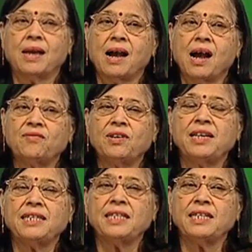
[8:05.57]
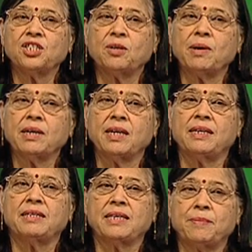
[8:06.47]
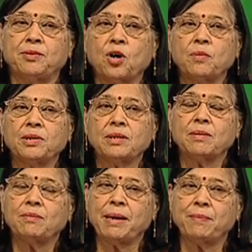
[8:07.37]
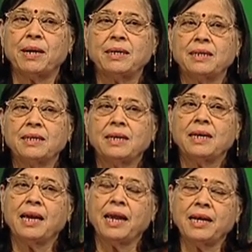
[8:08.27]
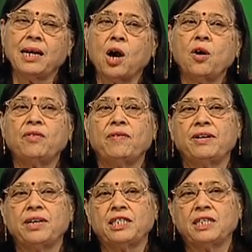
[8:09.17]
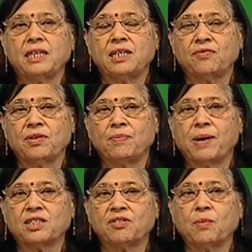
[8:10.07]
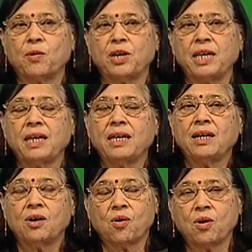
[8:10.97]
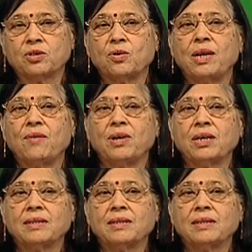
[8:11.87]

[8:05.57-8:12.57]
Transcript: After reaching stomach, it is absorbed by blood and now it will reach different parts of the body, also liver,